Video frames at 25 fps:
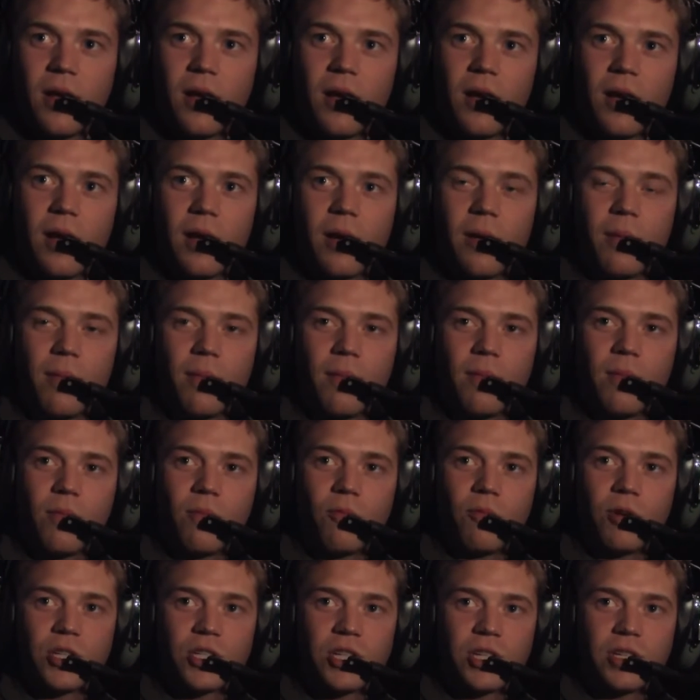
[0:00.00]
um,
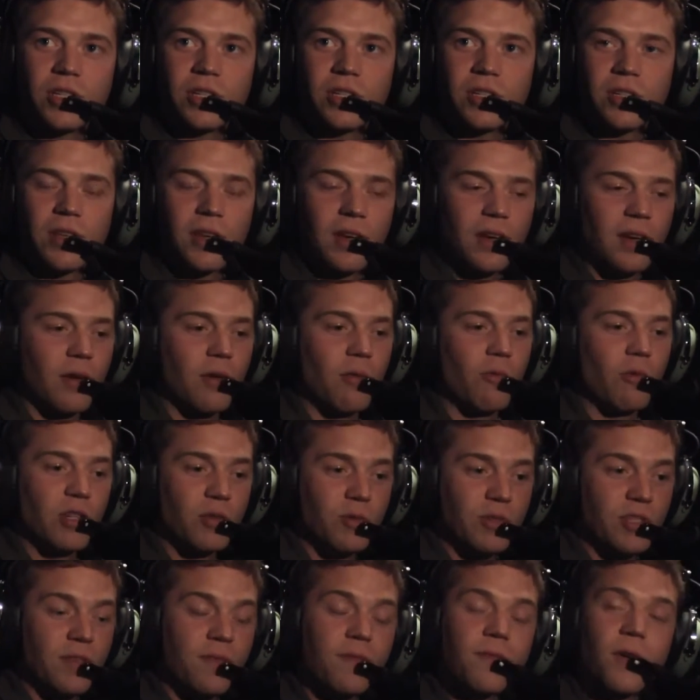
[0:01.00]
which is the,
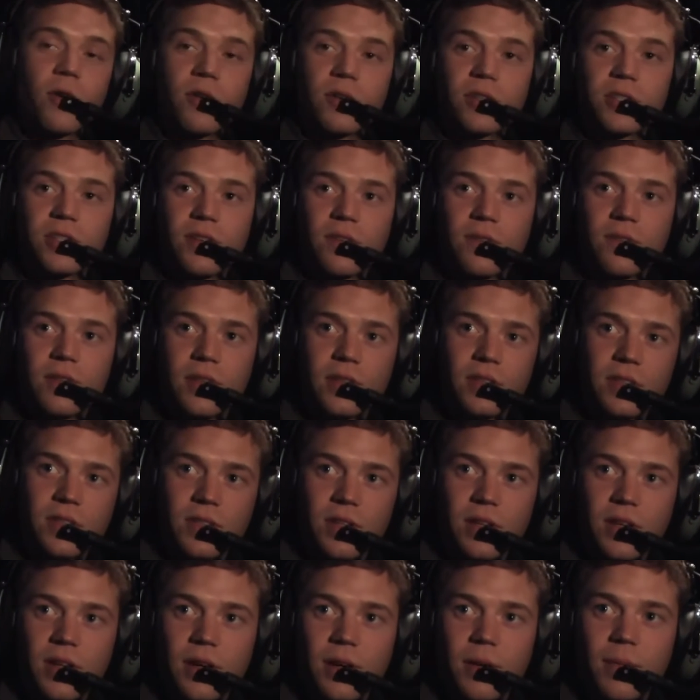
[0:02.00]
which was the focus of this
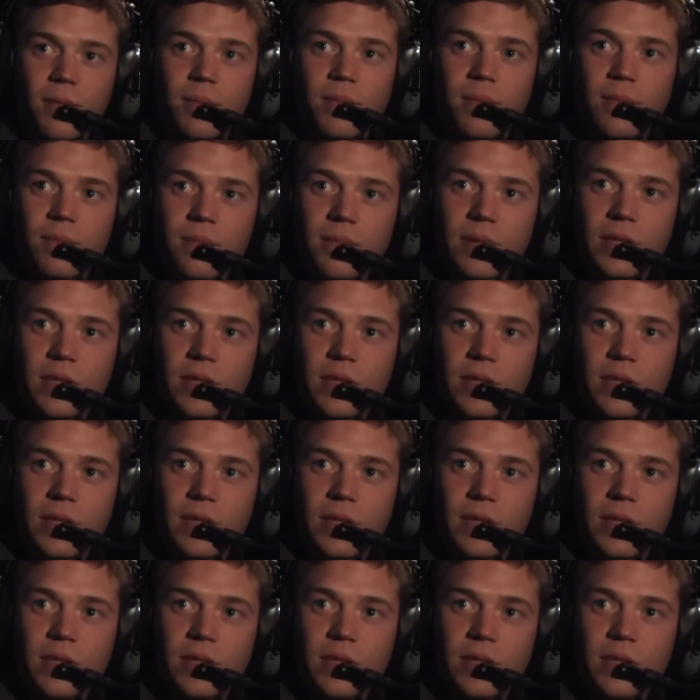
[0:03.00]
um,